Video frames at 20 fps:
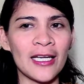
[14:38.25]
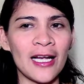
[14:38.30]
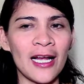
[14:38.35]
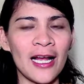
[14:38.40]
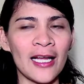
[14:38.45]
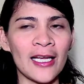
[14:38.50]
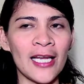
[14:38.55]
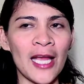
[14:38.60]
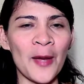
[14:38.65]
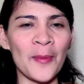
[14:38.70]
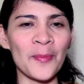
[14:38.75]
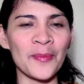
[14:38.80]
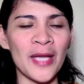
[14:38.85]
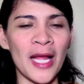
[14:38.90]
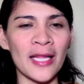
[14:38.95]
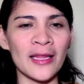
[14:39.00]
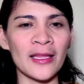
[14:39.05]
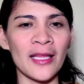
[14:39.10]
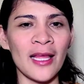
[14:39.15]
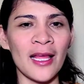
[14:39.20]
I am
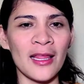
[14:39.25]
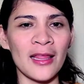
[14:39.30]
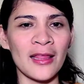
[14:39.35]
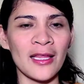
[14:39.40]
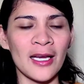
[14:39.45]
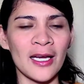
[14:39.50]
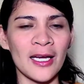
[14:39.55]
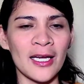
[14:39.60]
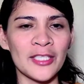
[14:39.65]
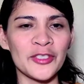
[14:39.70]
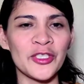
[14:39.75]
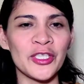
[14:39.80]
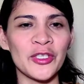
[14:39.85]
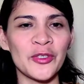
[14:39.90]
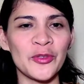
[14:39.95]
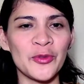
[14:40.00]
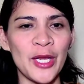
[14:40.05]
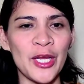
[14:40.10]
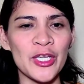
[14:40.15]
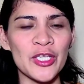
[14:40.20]
not in the
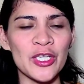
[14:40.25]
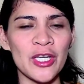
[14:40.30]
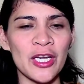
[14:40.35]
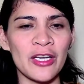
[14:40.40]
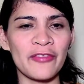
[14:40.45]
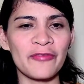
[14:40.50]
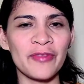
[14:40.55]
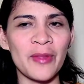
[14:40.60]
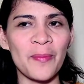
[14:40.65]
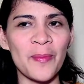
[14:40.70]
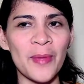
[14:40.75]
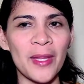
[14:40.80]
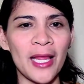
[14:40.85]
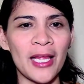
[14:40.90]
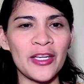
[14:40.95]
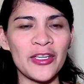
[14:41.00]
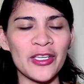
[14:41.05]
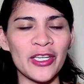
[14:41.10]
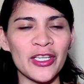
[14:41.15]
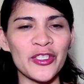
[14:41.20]
generation of the
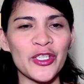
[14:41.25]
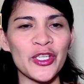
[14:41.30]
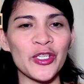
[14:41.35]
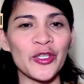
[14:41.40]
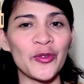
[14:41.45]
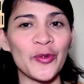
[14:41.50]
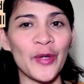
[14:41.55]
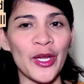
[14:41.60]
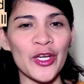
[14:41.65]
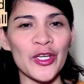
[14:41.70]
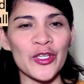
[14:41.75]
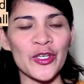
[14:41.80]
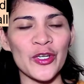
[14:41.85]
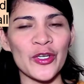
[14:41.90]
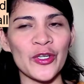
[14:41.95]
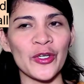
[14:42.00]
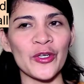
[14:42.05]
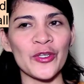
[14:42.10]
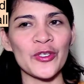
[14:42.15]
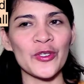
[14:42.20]
millennial generation, no?